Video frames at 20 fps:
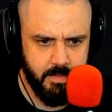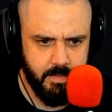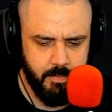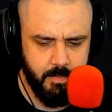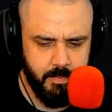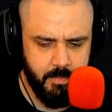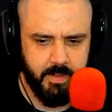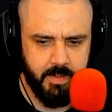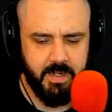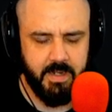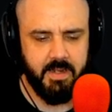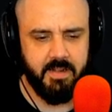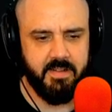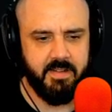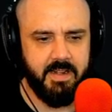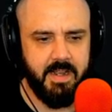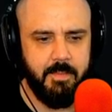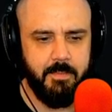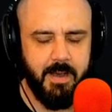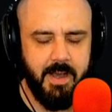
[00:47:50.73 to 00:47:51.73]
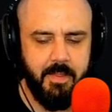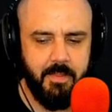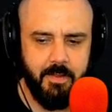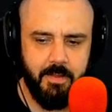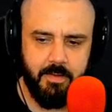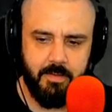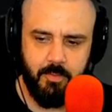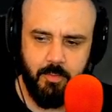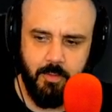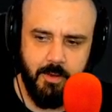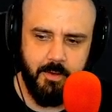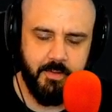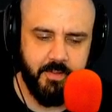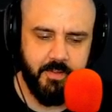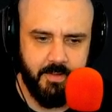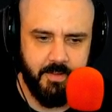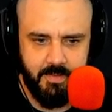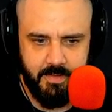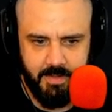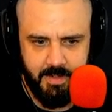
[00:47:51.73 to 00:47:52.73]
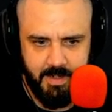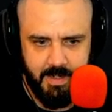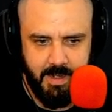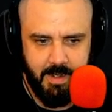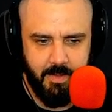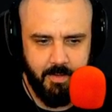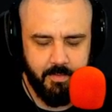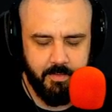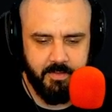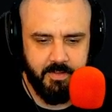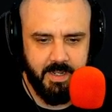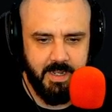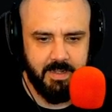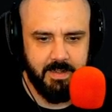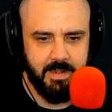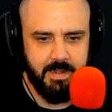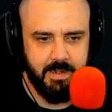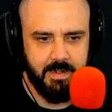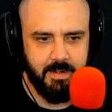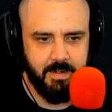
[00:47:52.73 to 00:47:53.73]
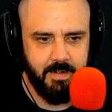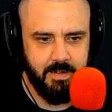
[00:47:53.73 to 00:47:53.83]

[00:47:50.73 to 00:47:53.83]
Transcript: Morgan can stay by the crosses, and I'll stay like